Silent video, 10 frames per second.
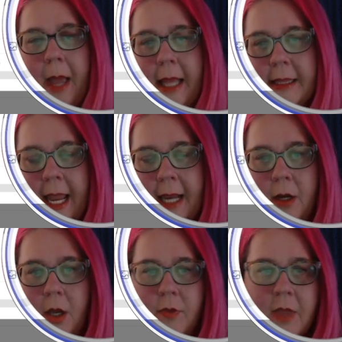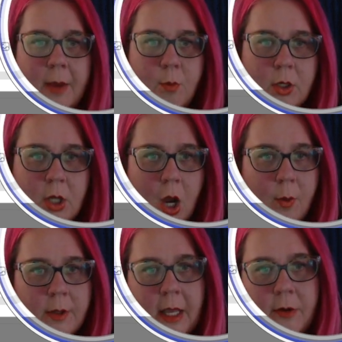and then they would go
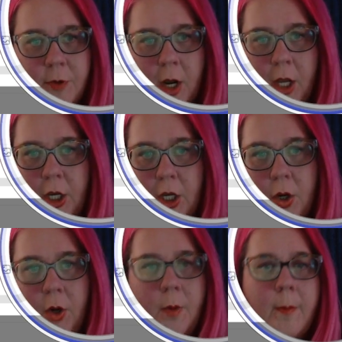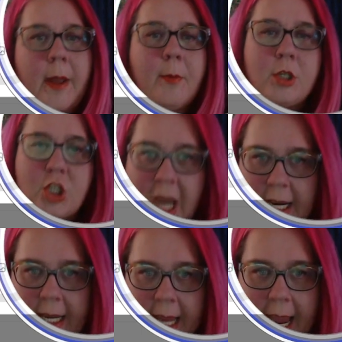and they'd follow you. It would check
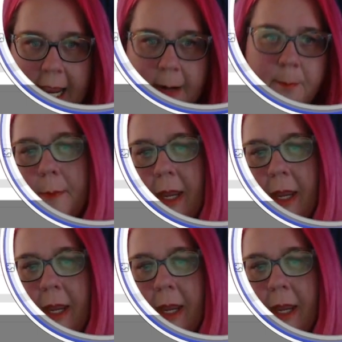again.